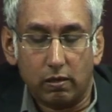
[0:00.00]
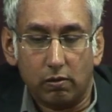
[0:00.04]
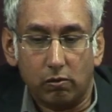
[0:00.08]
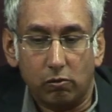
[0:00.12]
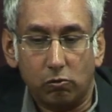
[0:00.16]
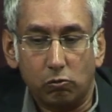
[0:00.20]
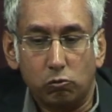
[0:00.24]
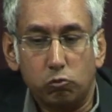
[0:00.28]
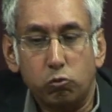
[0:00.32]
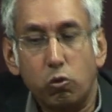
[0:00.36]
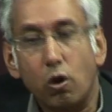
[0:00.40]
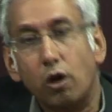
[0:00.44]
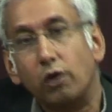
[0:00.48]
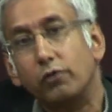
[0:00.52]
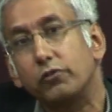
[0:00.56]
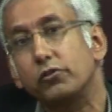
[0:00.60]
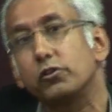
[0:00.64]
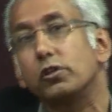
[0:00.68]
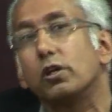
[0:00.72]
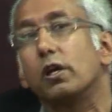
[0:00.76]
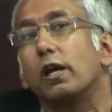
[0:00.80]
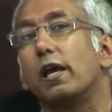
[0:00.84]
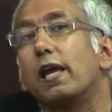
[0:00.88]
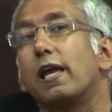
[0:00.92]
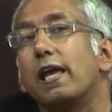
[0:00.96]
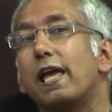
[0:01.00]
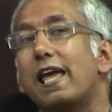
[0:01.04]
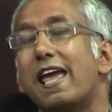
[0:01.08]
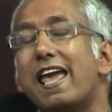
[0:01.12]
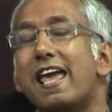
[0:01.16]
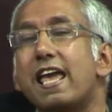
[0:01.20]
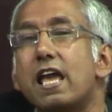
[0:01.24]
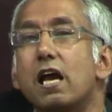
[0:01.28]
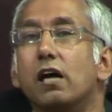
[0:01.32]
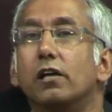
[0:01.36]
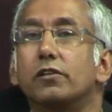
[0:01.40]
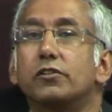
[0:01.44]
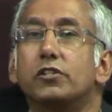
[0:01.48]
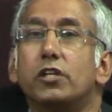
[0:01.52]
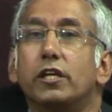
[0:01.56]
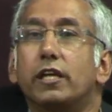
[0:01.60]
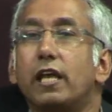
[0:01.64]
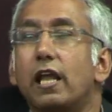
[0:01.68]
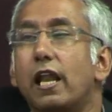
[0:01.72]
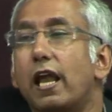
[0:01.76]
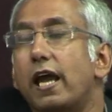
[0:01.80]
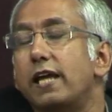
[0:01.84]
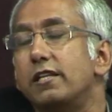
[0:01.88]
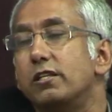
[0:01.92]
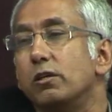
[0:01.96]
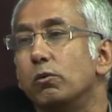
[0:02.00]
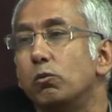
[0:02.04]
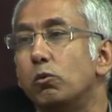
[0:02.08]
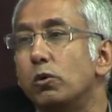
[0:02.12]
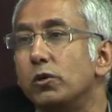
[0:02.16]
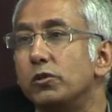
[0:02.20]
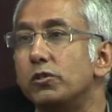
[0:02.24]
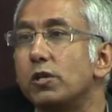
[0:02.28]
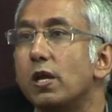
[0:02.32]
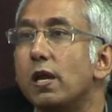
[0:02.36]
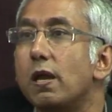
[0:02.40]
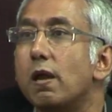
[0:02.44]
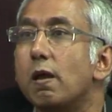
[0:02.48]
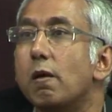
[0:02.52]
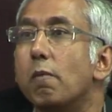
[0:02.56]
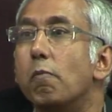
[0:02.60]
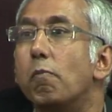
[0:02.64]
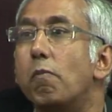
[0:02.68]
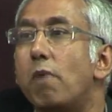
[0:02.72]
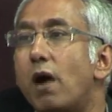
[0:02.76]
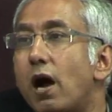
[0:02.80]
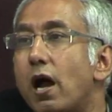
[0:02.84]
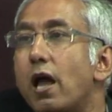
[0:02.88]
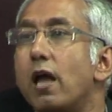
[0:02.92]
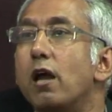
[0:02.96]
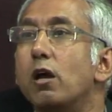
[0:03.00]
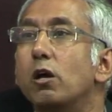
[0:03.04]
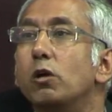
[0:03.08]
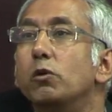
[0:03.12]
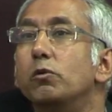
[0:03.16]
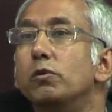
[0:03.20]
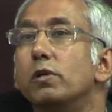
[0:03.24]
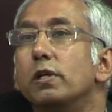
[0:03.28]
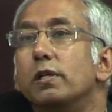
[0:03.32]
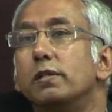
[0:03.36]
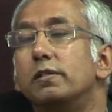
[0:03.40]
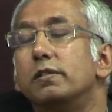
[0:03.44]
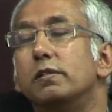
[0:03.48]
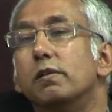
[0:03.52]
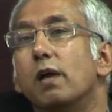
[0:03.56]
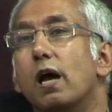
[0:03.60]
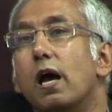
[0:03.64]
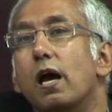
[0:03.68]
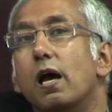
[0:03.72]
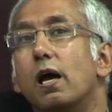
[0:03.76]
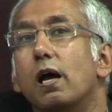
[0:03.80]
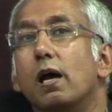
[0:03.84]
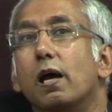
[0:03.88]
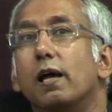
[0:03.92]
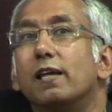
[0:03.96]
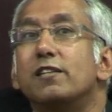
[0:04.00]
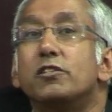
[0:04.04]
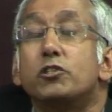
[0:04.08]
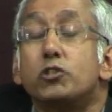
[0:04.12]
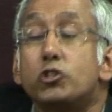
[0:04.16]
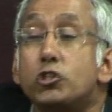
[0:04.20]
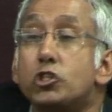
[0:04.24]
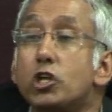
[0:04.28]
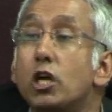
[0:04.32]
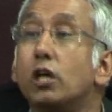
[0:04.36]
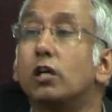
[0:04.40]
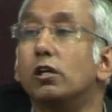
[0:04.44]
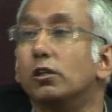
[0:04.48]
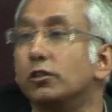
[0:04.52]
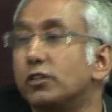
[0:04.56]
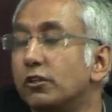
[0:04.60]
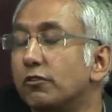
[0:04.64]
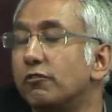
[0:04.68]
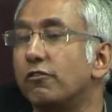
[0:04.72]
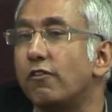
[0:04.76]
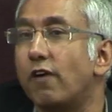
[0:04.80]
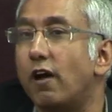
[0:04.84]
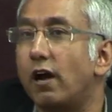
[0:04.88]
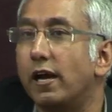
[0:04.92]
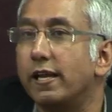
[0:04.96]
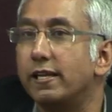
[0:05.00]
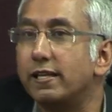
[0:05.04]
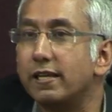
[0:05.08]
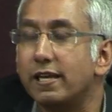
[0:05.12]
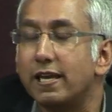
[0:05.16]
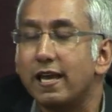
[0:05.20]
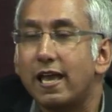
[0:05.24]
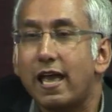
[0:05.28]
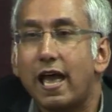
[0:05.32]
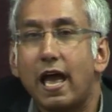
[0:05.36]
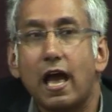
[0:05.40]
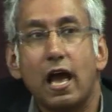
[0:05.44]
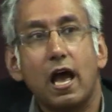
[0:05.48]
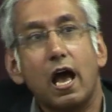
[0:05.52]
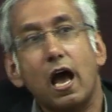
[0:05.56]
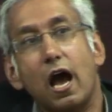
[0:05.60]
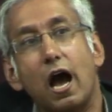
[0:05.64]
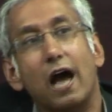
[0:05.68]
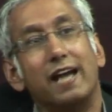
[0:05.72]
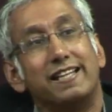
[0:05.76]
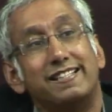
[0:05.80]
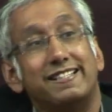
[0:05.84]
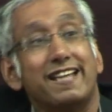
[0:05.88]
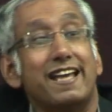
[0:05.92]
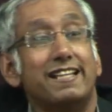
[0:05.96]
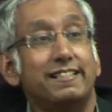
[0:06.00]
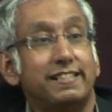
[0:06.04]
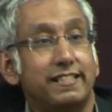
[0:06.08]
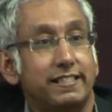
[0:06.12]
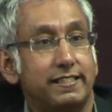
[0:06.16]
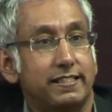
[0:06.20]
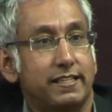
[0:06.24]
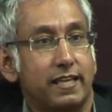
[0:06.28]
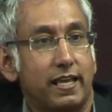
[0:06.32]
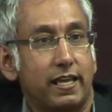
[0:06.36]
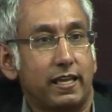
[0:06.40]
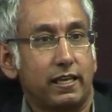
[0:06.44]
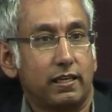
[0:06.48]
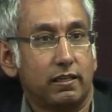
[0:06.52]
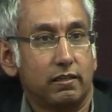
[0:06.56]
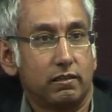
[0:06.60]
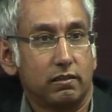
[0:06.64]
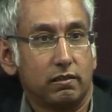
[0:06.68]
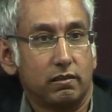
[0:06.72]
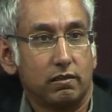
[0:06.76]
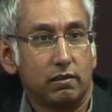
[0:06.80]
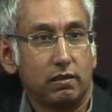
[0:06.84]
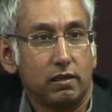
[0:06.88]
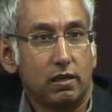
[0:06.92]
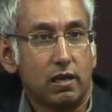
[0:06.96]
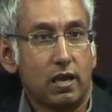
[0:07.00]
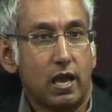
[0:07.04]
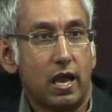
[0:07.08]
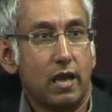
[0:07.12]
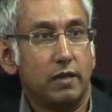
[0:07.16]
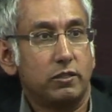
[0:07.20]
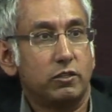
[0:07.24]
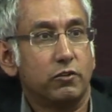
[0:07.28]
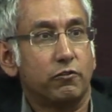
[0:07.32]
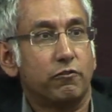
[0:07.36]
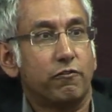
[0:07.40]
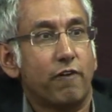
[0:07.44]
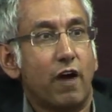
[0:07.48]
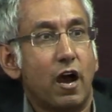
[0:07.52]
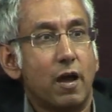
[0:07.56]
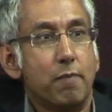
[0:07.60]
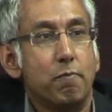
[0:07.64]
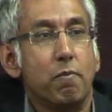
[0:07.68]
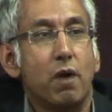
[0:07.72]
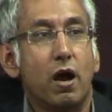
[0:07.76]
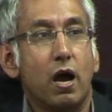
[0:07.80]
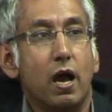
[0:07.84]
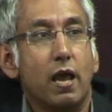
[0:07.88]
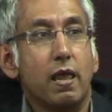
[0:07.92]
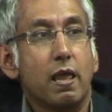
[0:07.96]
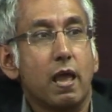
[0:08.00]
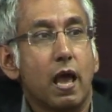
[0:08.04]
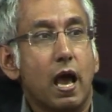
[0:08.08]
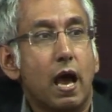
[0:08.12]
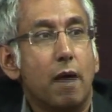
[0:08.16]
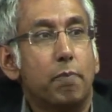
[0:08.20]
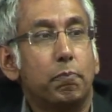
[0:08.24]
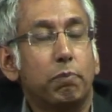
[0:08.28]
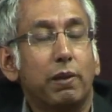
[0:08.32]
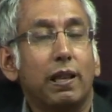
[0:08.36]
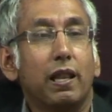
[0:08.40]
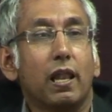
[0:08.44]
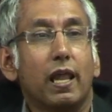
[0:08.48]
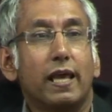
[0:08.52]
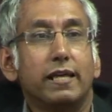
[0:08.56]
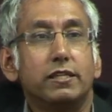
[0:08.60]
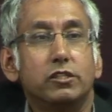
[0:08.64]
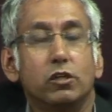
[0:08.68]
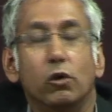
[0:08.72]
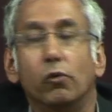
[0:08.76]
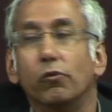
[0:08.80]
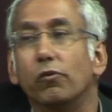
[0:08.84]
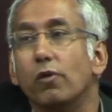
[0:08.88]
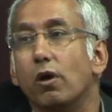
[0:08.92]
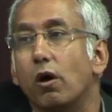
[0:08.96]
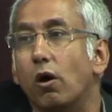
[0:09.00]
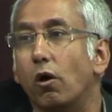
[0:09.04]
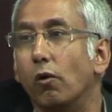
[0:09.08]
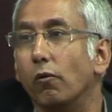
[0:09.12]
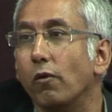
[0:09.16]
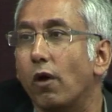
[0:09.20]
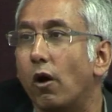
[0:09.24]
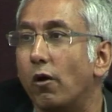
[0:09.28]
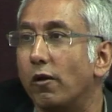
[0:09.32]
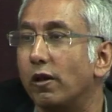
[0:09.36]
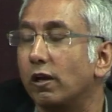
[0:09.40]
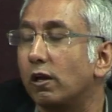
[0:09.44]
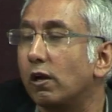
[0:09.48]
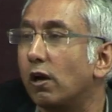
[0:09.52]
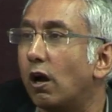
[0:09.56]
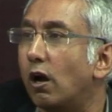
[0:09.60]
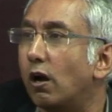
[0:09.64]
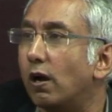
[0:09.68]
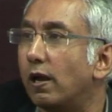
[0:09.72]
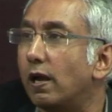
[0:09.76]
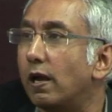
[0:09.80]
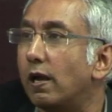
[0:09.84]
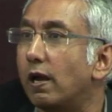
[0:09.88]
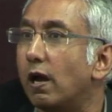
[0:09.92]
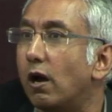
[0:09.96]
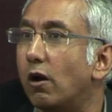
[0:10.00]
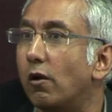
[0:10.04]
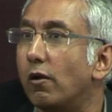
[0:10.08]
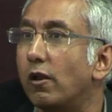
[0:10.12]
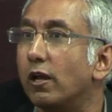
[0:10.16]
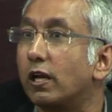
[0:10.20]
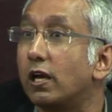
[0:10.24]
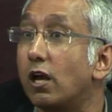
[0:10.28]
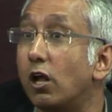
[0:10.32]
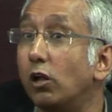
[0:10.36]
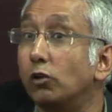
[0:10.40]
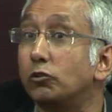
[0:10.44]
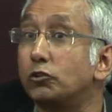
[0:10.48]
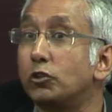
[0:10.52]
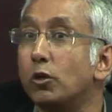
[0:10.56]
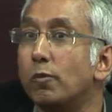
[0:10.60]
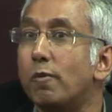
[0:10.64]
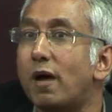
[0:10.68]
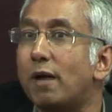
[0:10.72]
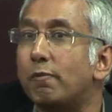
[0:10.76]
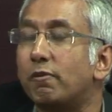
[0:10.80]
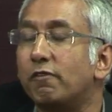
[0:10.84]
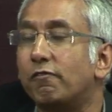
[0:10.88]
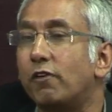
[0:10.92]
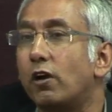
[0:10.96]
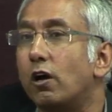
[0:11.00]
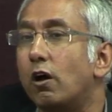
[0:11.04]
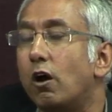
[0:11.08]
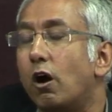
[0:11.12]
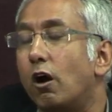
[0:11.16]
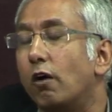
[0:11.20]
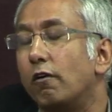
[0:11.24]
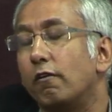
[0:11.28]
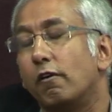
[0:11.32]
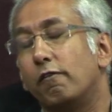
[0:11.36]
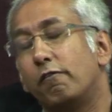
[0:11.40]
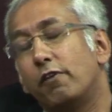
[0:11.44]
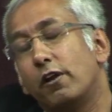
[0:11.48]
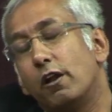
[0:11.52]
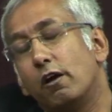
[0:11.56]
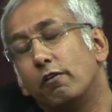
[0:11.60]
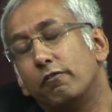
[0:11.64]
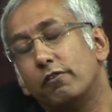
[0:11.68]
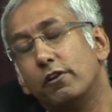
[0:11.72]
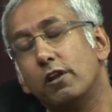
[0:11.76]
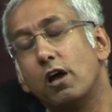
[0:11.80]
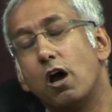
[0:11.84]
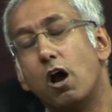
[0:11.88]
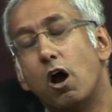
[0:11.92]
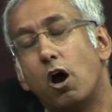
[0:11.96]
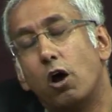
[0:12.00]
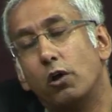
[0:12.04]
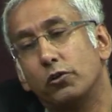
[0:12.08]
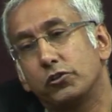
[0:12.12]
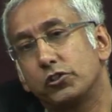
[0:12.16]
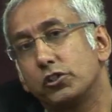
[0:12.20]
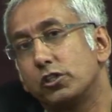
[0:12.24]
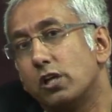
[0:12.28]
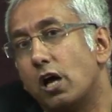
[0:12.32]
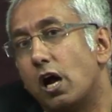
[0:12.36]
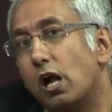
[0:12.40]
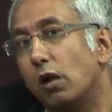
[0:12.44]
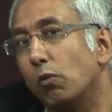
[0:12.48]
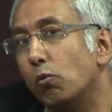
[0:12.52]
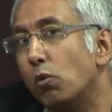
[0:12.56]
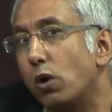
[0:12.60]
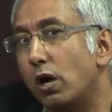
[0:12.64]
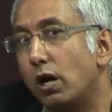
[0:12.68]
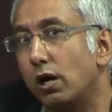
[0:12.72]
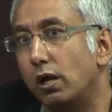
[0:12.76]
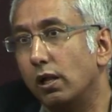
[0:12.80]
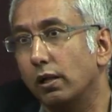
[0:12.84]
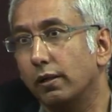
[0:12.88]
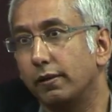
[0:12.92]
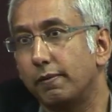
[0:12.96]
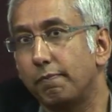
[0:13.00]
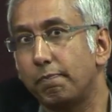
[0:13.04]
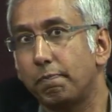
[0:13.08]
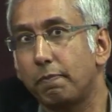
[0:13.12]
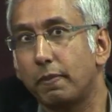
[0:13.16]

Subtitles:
what he articulated was my own struggle to find identity, to find a place on a cultural map of an often hostile world.